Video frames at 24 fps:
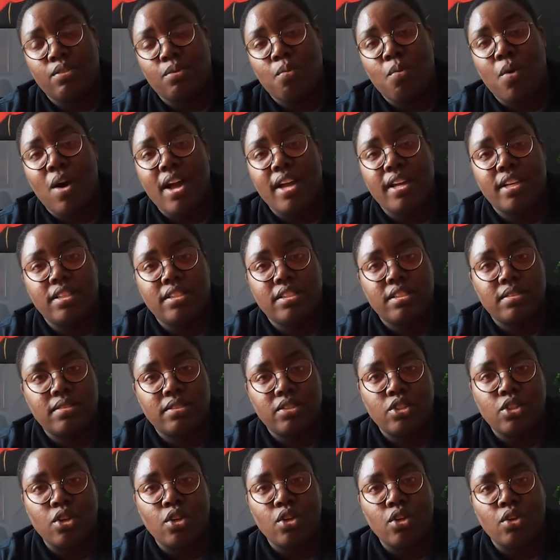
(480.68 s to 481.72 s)
of the wires
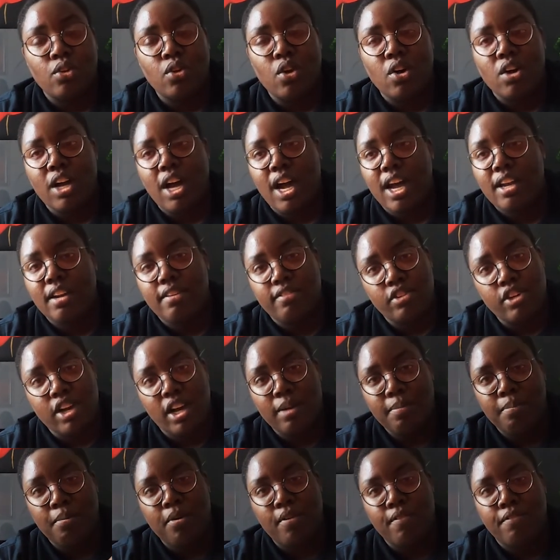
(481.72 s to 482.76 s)
so you're not kind of
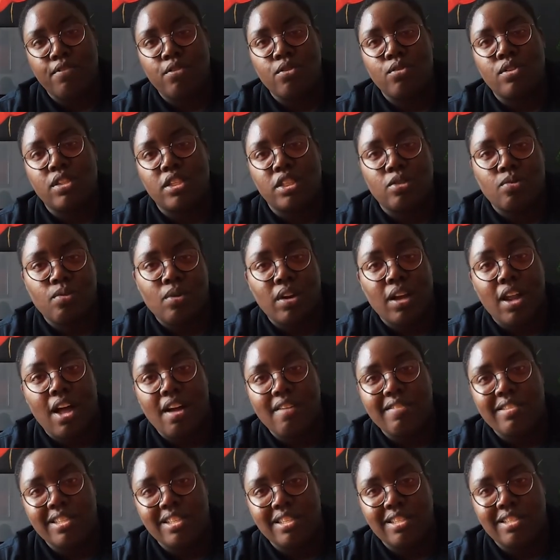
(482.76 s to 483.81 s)
trying to put a fuse into a
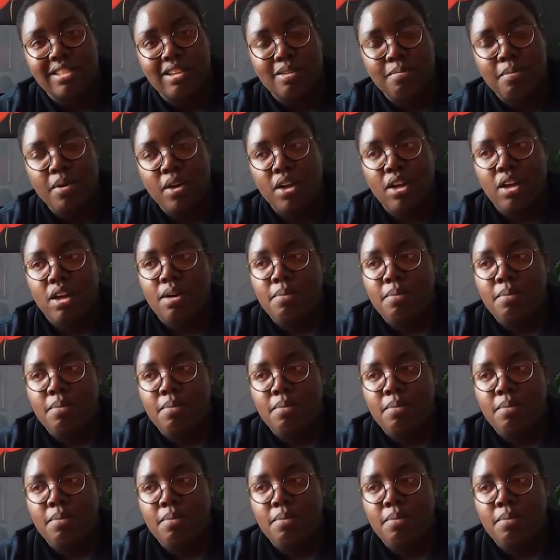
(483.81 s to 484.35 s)
live system,